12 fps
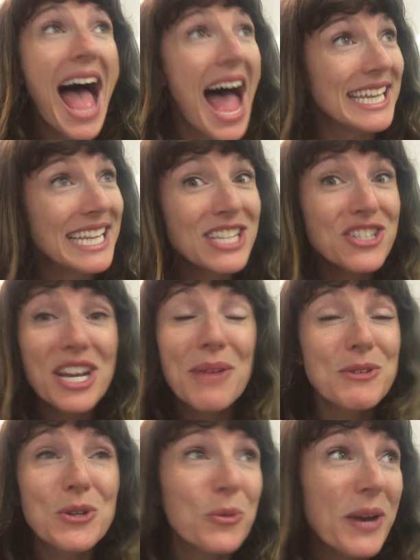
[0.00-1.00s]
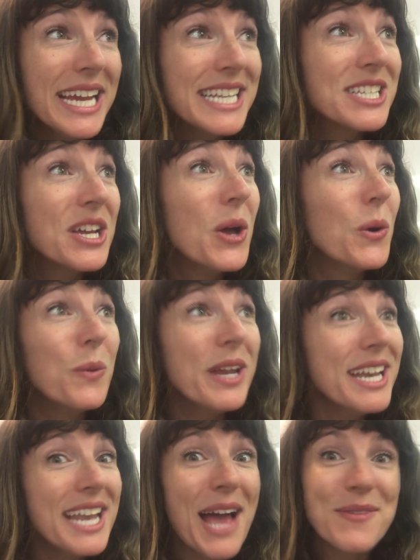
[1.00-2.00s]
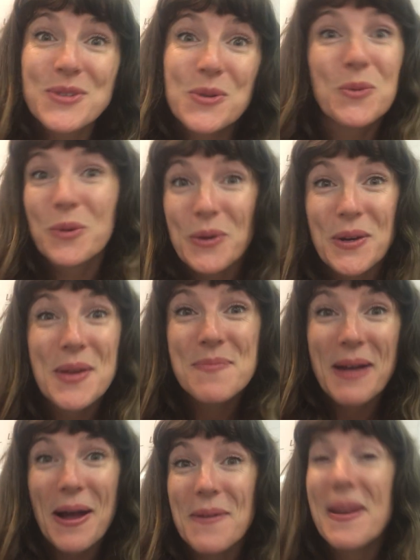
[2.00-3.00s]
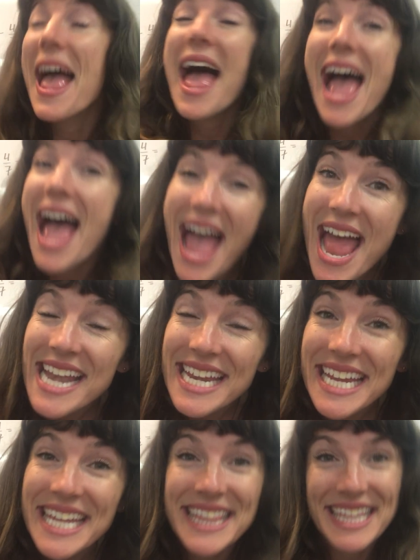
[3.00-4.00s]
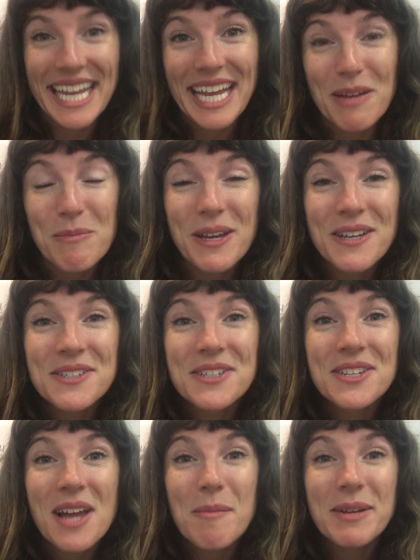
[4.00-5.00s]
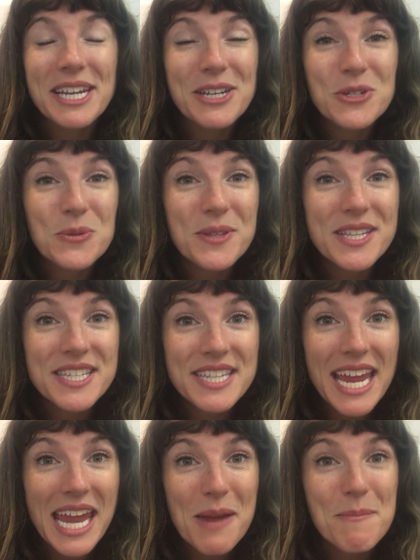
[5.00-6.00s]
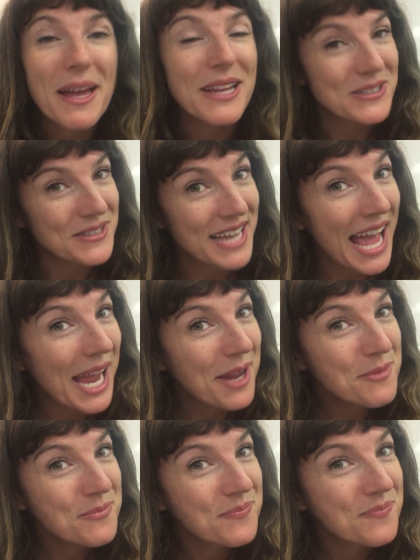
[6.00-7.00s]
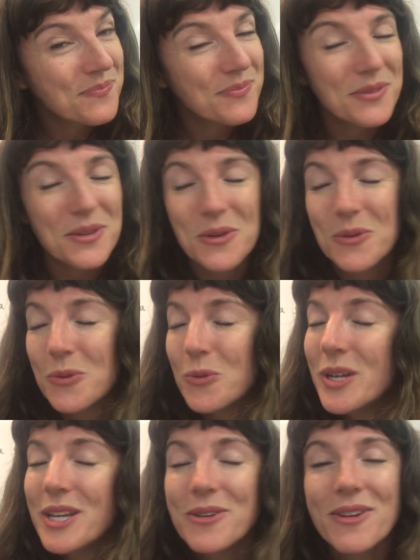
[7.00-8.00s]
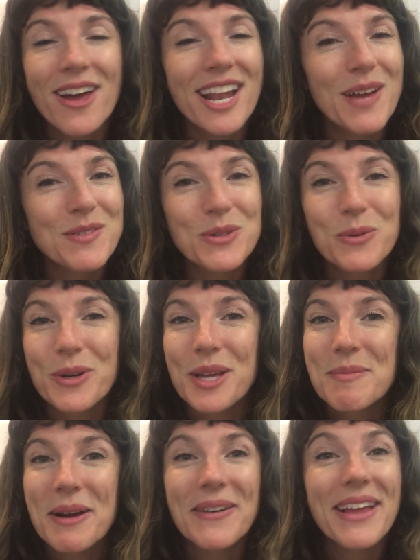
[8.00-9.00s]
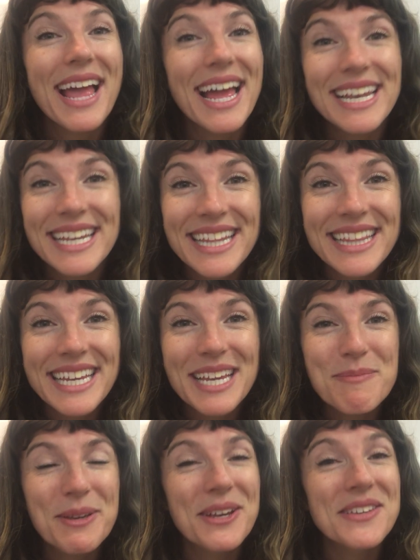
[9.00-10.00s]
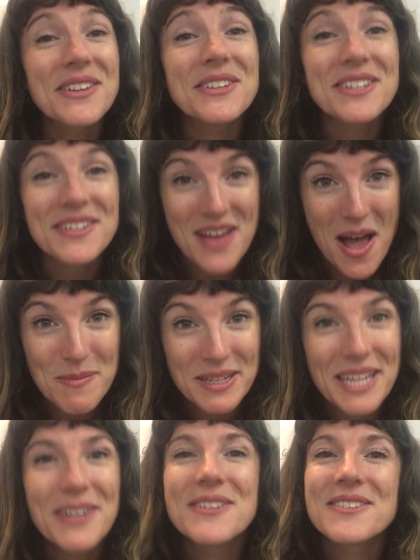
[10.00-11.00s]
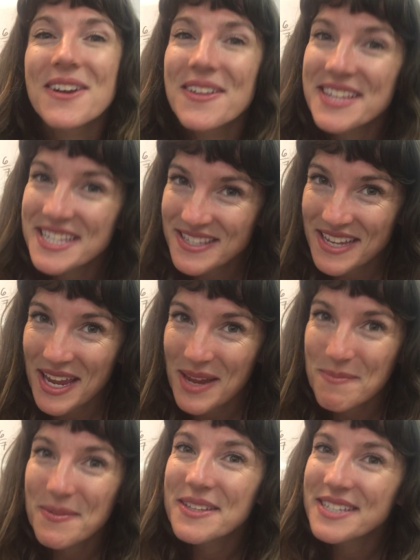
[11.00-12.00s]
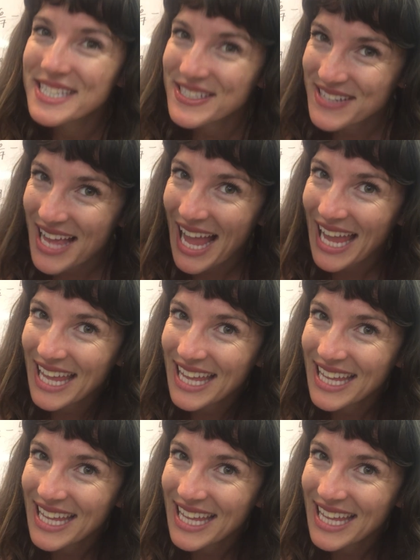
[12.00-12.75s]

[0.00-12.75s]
And yesterday was great. We didn't have to worry about anything because our denominators were the same. And today, we do not have to worry about anything because our denominators are the same today.